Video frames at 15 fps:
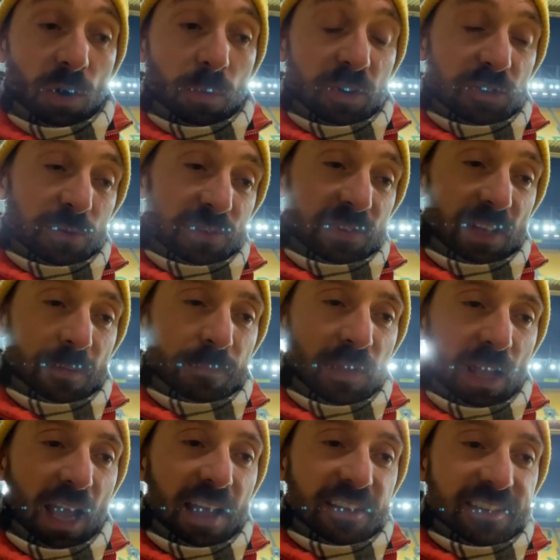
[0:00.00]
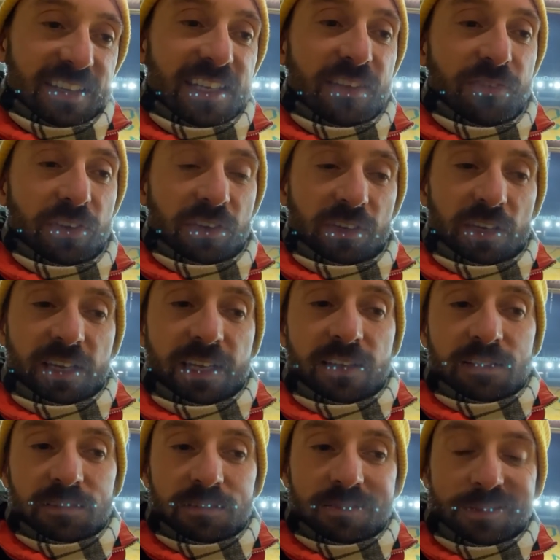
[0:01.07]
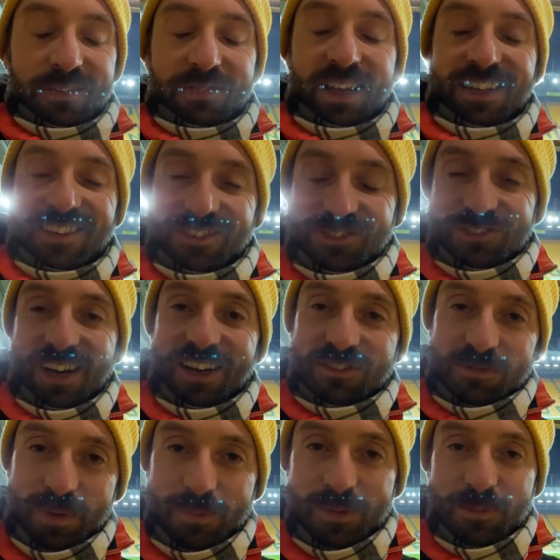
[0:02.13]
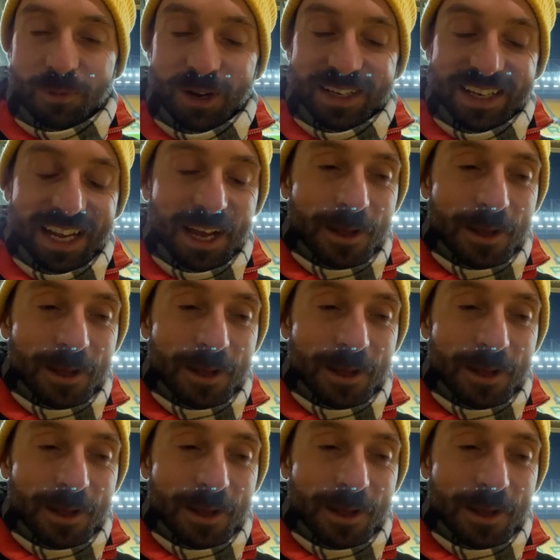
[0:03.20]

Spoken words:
which was a significantly deflected strike from Emi Buendia,